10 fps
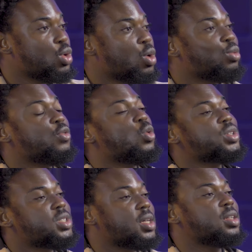We've
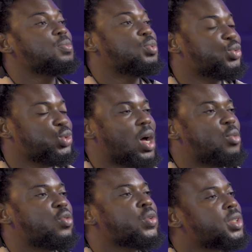consistently borrowed and we've
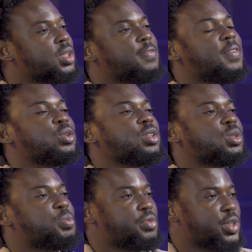consistently found
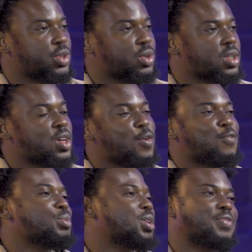inspiration from
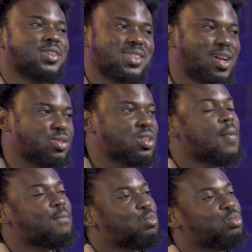different sounds,
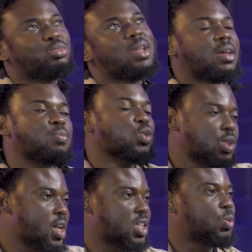like mostly
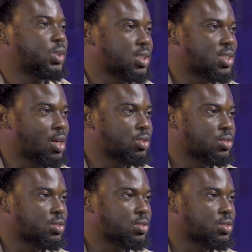exported sound,